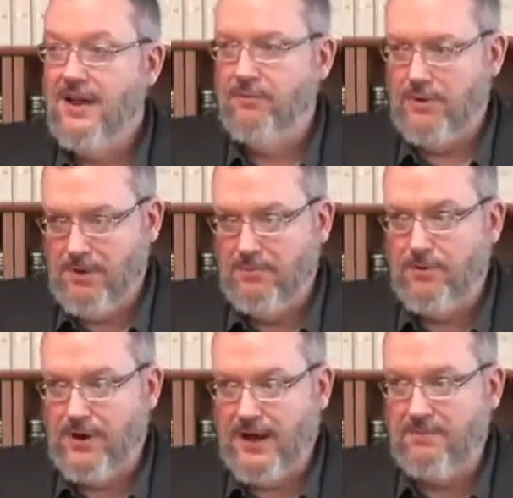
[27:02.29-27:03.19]

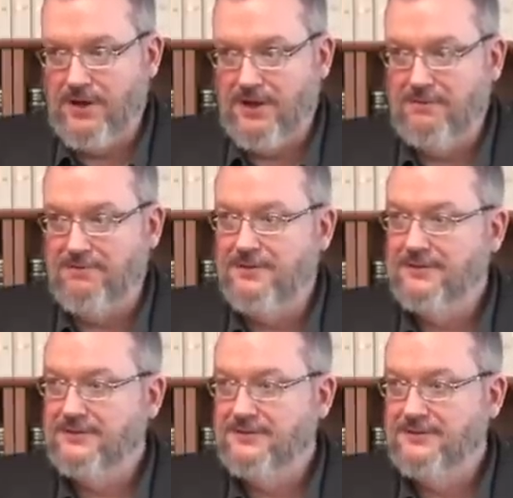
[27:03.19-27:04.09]
Remember Adam and Eve.
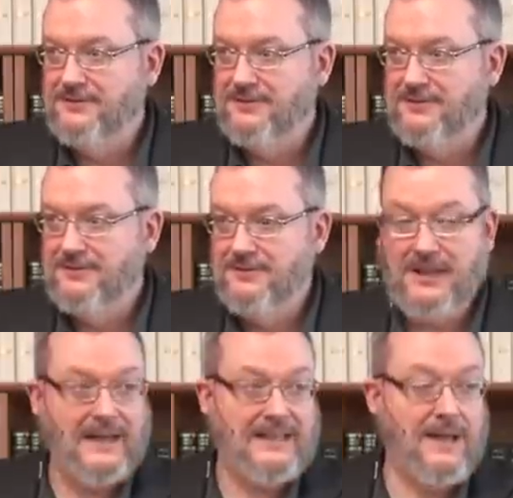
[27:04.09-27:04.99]

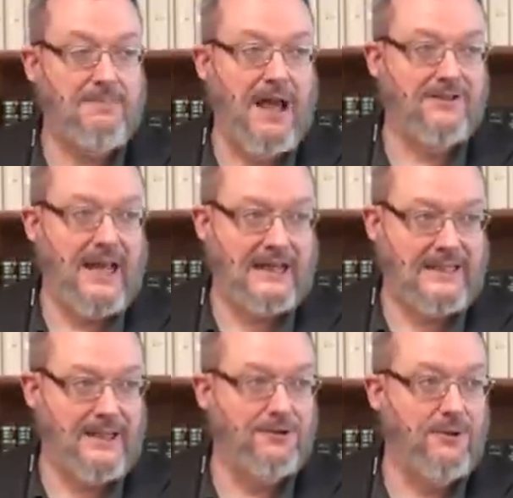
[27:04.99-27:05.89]
God came down, God
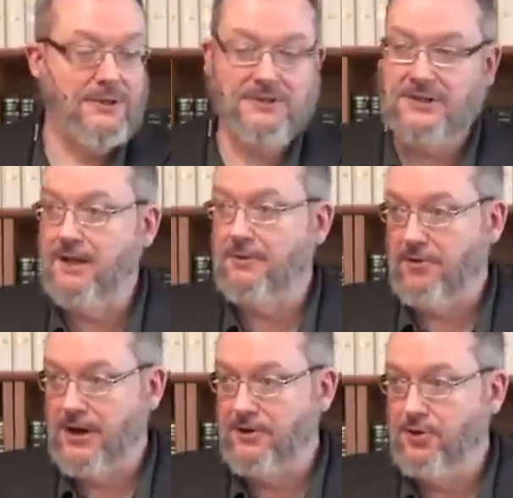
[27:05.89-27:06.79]
killed them, and set up,
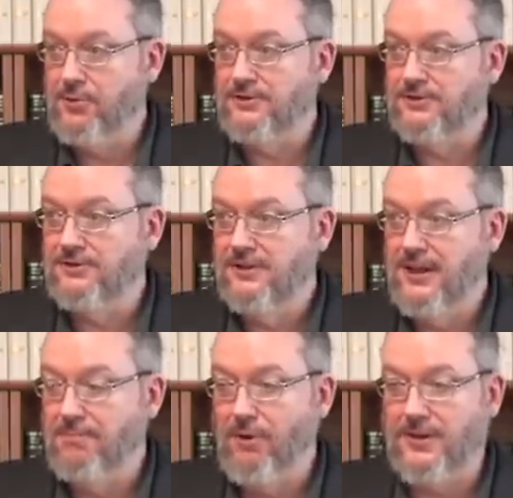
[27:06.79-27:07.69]
created new ones.
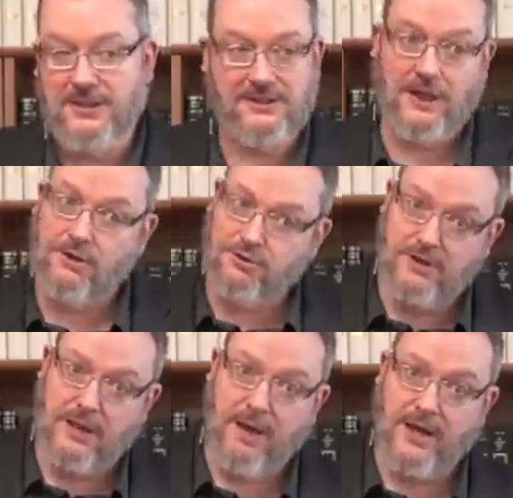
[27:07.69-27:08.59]
And pointed said, See those two
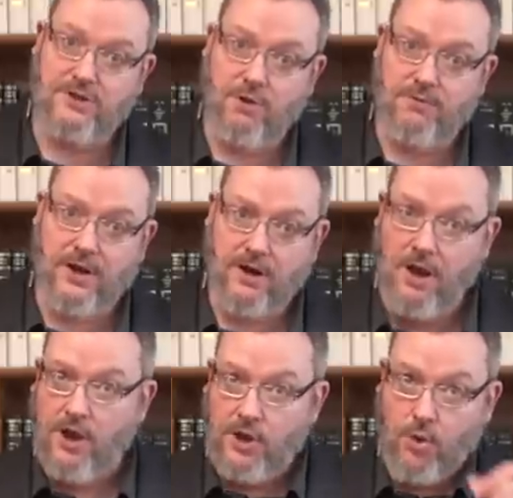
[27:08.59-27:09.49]
dead bodies over there?
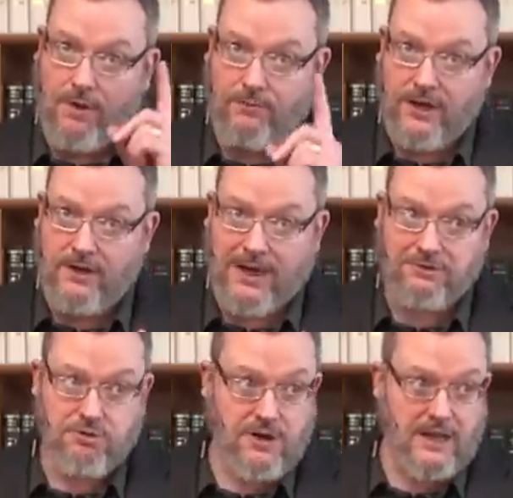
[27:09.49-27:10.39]
You ever eat of
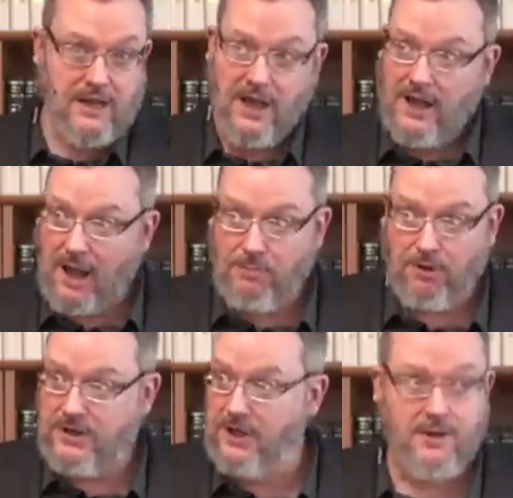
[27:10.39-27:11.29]
that tree? I'm
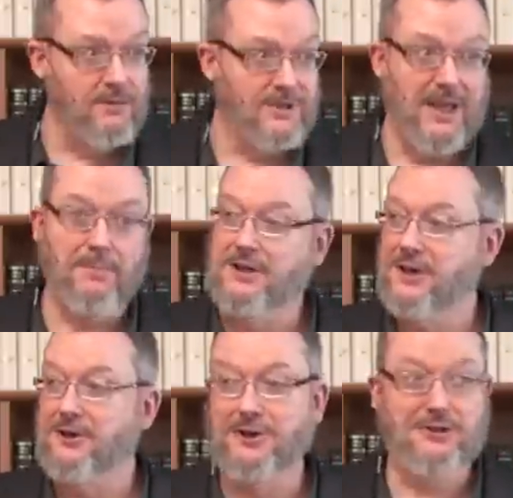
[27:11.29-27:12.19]
going to kill them. I'm going to
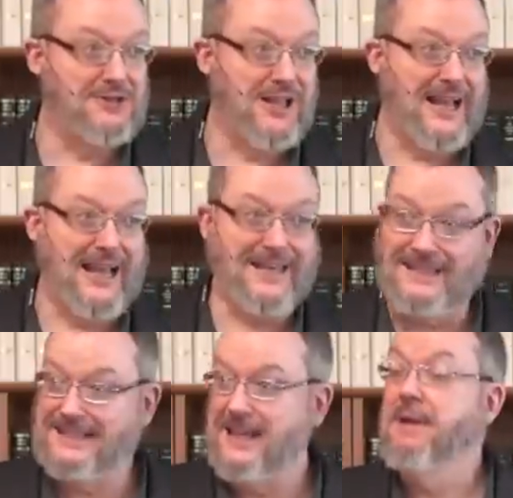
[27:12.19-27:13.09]
kill you just like I
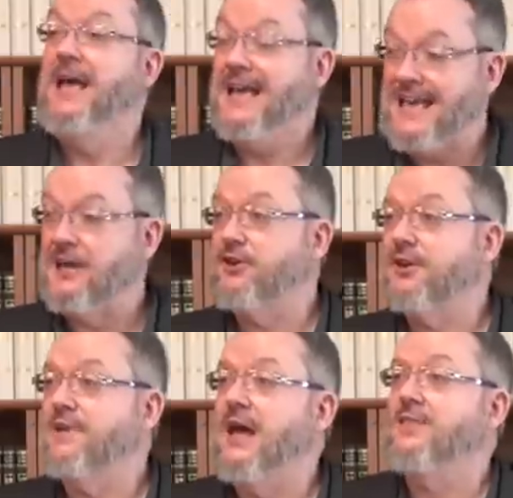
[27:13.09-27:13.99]
did them. He could
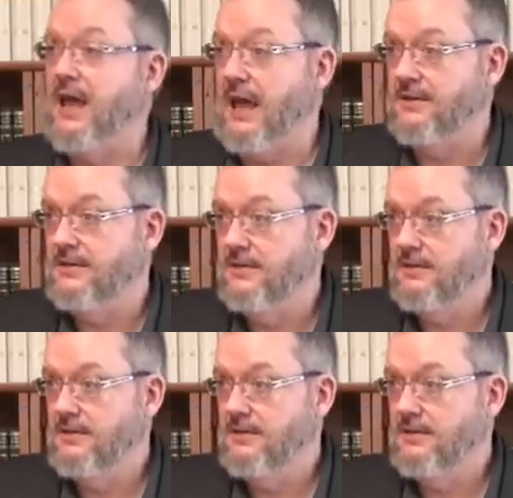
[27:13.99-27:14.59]
have done that.